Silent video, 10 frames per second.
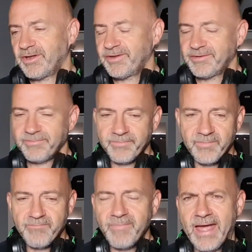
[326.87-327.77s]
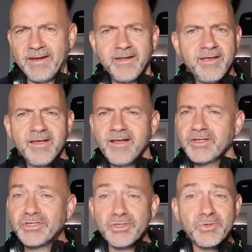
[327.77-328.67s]
And man,
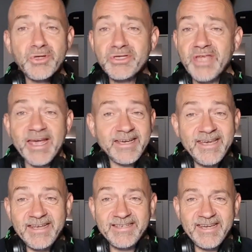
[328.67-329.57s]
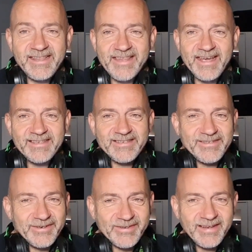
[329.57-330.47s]
as soon as that kicks in that
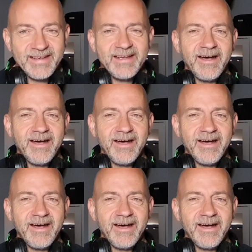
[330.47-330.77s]
song,